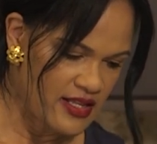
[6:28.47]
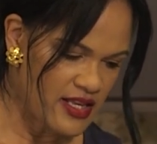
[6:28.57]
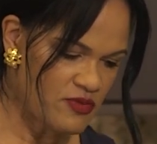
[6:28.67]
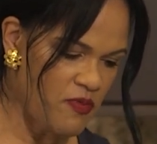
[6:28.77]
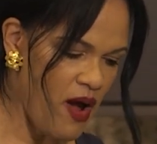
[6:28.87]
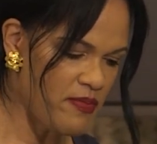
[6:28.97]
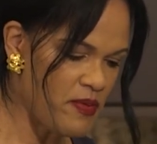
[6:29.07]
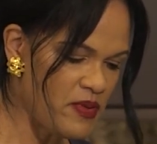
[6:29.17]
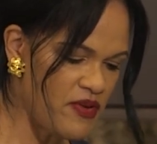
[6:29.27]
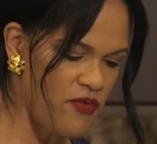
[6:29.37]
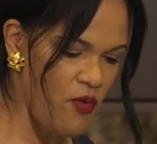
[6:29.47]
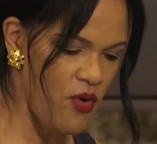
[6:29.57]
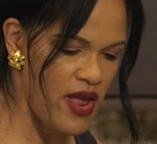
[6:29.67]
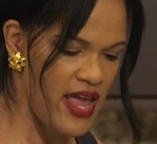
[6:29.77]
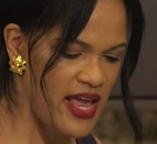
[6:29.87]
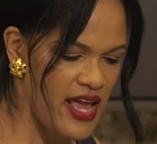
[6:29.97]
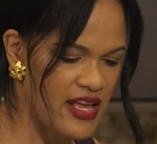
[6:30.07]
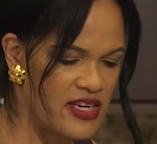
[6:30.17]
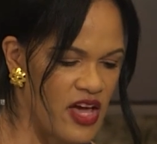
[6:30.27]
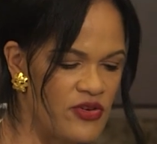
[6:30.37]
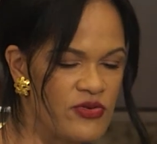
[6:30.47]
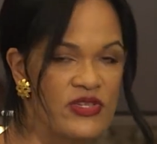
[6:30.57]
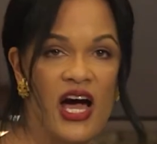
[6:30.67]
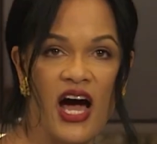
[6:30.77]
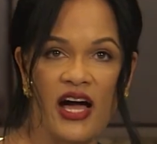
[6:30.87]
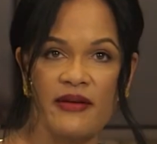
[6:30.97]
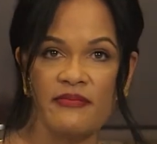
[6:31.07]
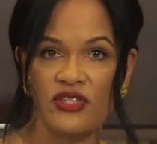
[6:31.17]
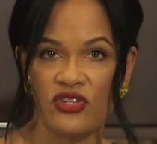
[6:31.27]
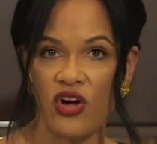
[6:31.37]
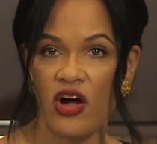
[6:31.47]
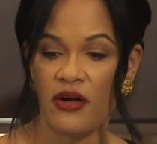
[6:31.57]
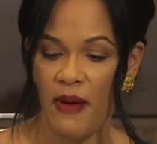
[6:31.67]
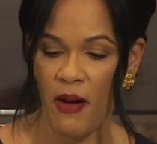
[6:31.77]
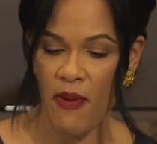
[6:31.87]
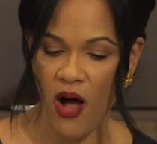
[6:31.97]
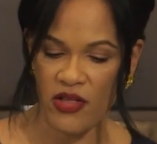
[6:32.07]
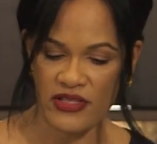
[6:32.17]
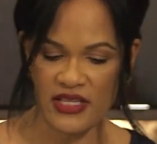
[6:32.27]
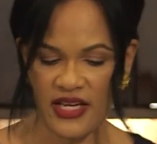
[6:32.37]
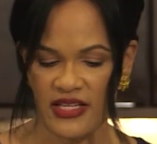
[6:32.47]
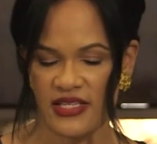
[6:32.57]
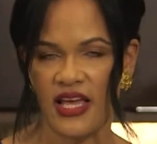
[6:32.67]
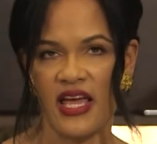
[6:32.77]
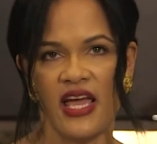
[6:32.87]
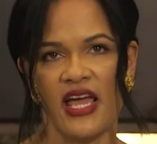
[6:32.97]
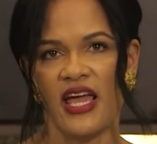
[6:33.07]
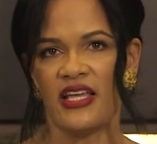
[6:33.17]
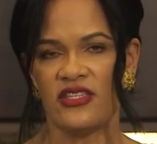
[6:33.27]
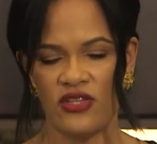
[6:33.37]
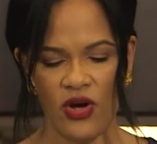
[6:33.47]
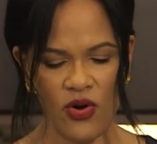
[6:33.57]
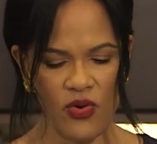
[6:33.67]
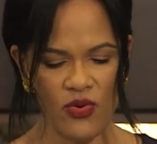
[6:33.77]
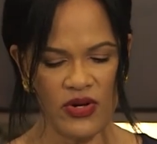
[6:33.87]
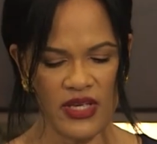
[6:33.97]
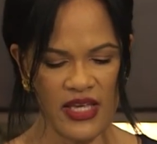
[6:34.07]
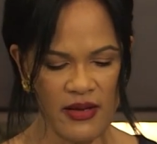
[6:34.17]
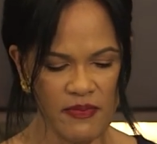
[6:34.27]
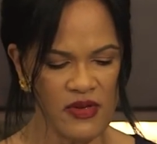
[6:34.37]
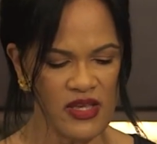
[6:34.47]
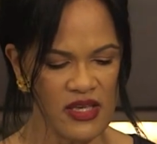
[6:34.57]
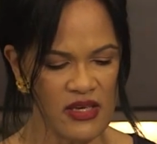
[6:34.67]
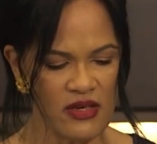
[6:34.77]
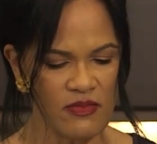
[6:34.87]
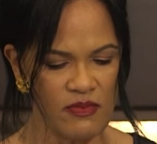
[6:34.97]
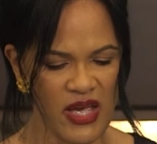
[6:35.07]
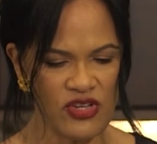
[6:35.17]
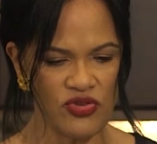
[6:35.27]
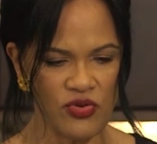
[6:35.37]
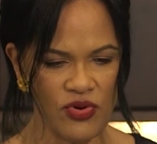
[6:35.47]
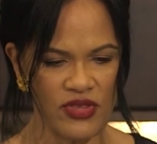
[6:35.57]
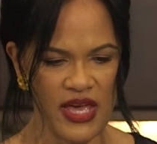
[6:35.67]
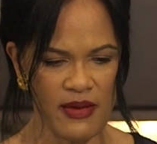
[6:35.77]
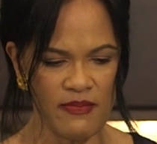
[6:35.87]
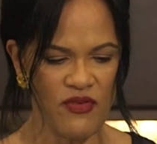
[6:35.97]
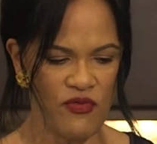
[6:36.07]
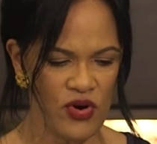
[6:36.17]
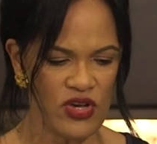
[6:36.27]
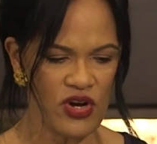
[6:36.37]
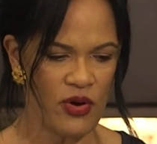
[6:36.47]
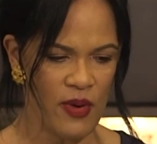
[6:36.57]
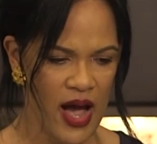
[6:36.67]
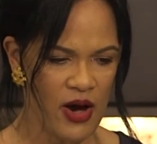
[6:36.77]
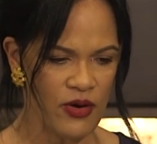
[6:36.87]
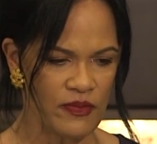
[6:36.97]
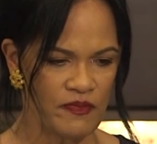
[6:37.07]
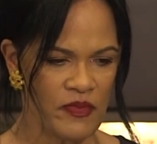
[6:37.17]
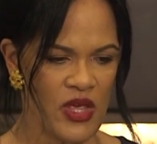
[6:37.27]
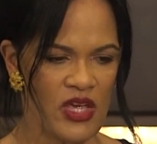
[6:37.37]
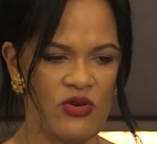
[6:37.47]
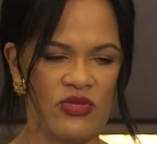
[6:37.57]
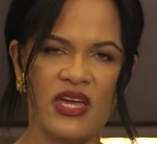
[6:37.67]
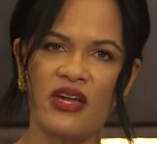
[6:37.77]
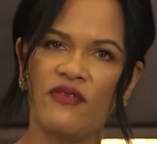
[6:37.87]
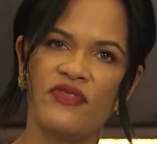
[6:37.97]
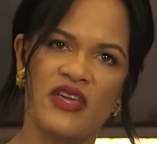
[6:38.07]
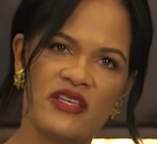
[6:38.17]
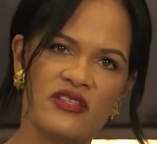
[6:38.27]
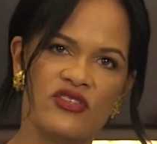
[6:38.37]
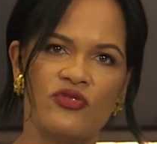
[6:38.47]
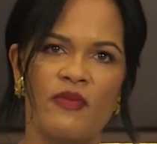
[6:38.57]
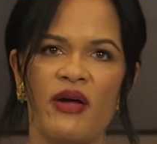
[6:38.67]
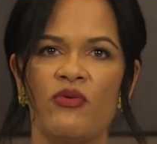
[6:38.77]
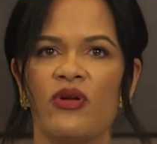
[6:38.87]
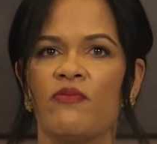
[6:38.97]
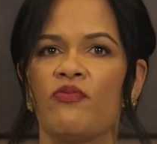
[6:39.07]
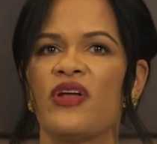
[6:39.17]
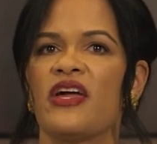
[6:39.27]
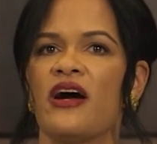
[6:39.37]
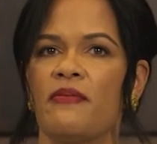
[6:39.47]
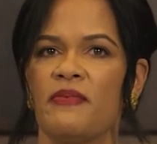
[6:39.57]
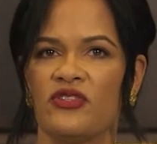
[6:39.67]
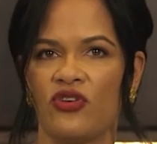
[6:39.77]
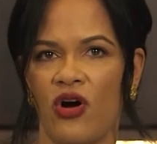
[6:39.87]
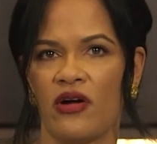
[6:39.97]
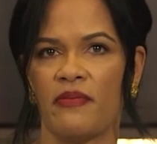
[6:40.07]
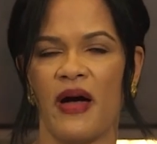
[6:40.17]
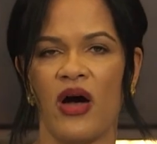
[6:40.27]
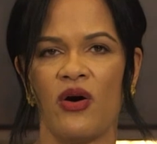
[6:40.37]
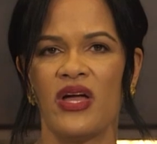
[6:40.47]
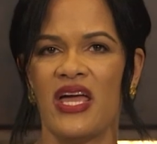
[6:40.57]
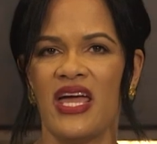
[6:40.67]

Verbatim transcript: That's probably for a, another time to talk about politics. And so keep make sure that before you go out, you think of things that you might want to bring up and talk about